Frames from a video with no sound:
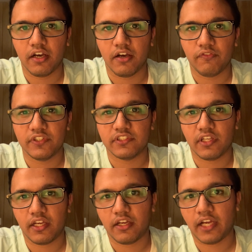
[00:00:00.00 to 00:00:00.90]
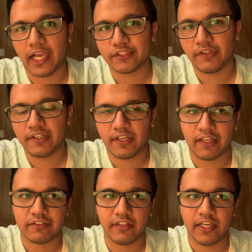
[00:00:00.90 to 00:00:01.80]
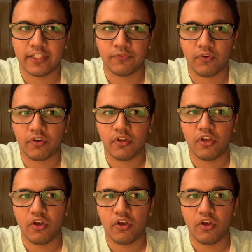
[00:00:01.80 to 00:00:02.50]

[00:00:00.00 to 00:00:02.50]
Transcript: which actually translates for